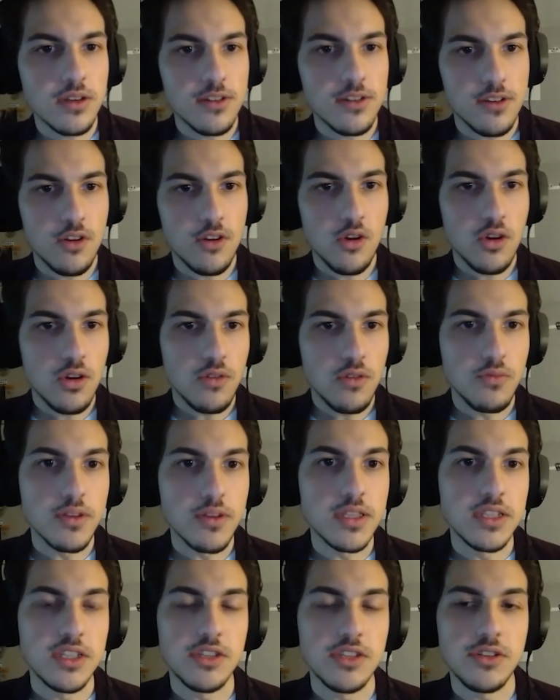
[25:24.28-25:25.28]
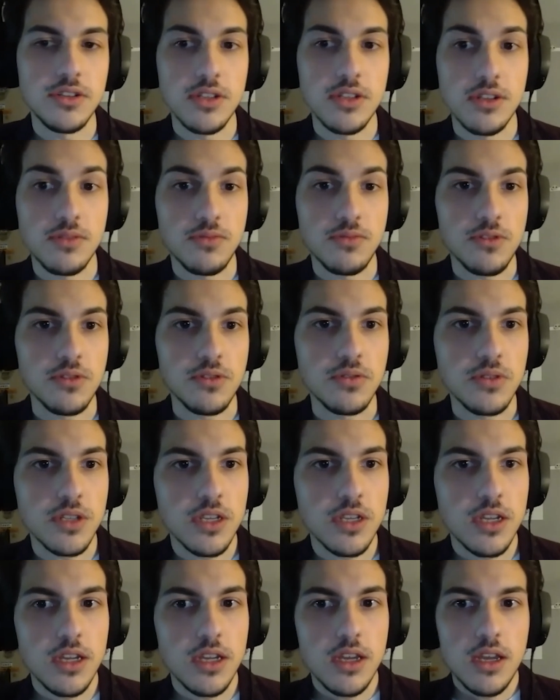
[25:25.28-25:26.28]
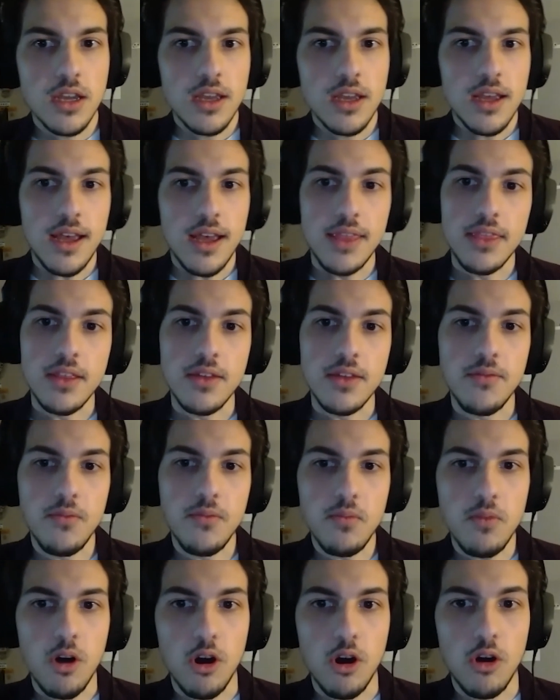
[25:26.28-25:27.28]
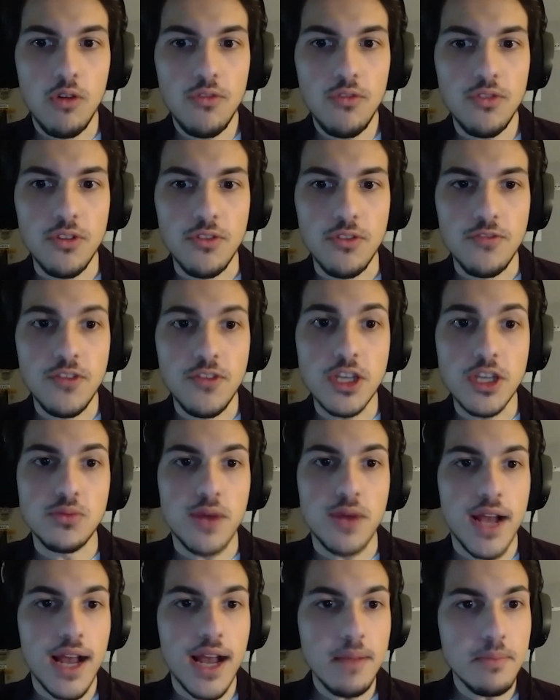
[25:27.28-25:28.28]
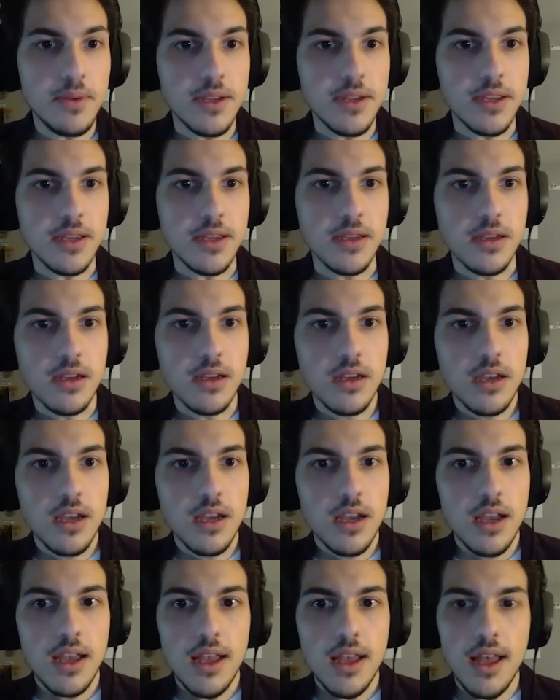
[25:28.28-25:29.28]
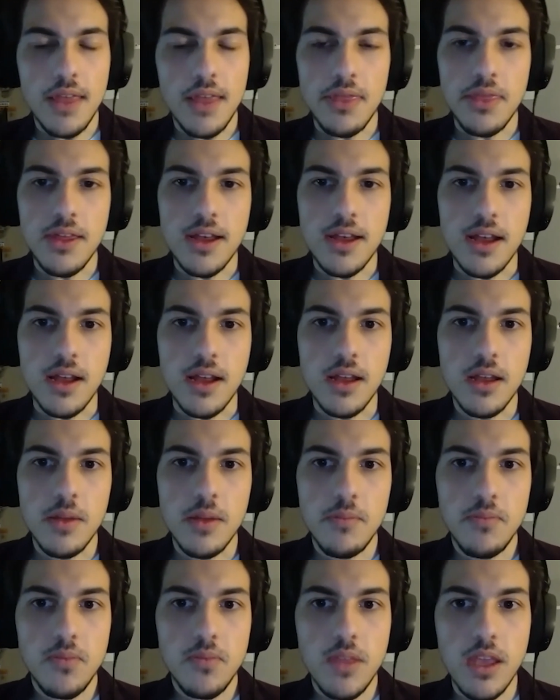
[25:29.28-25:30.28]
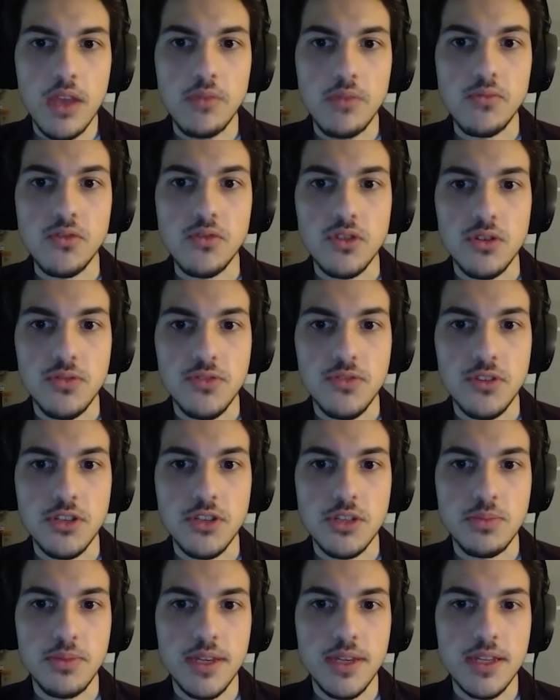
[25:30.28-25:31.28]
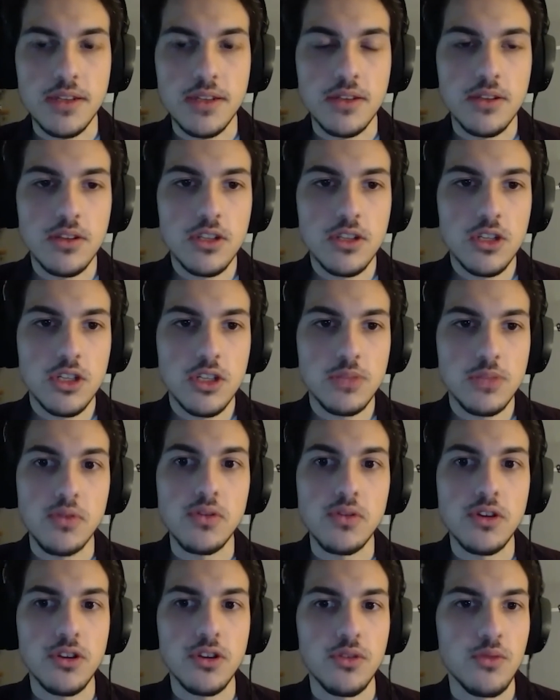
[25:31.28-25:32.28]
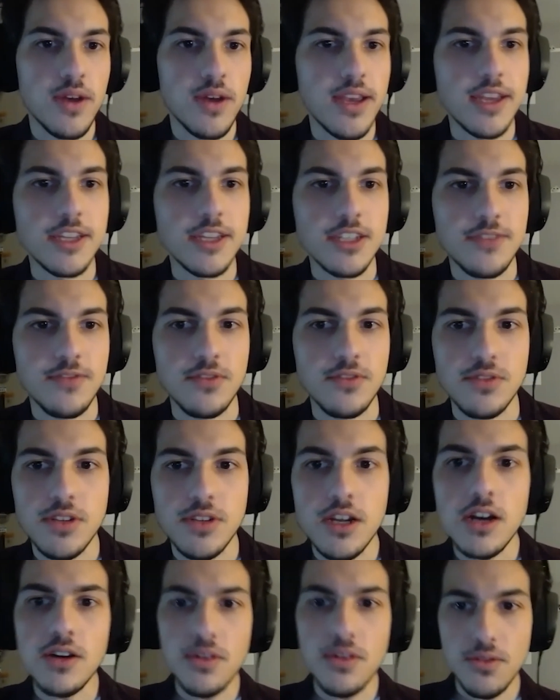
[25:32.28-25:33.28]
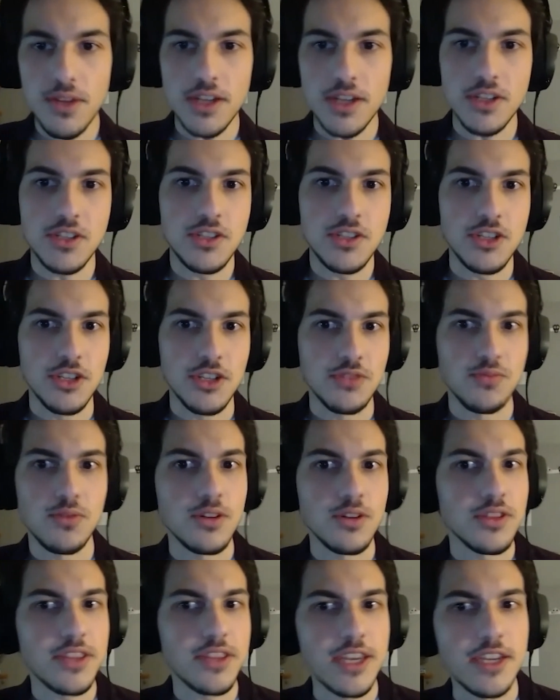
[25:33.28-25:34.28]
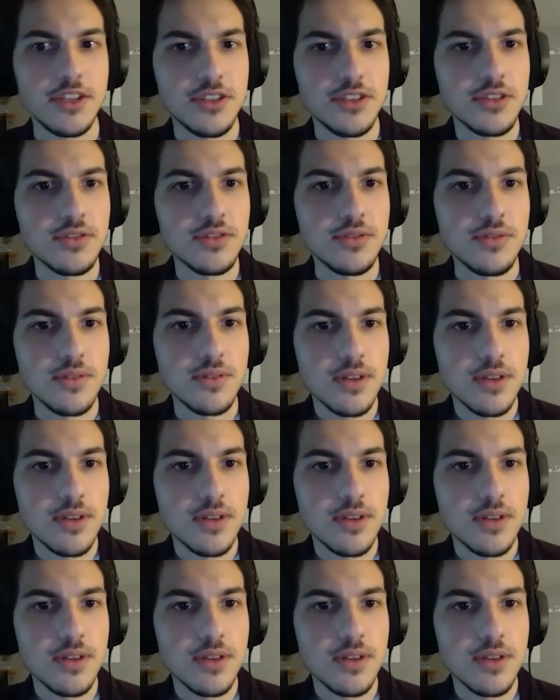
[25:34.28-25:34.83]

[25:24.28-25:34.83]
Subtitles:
when these issues arose, and that often things were happening and that it was often just being spoken away as if it was, oh, that's just what they do.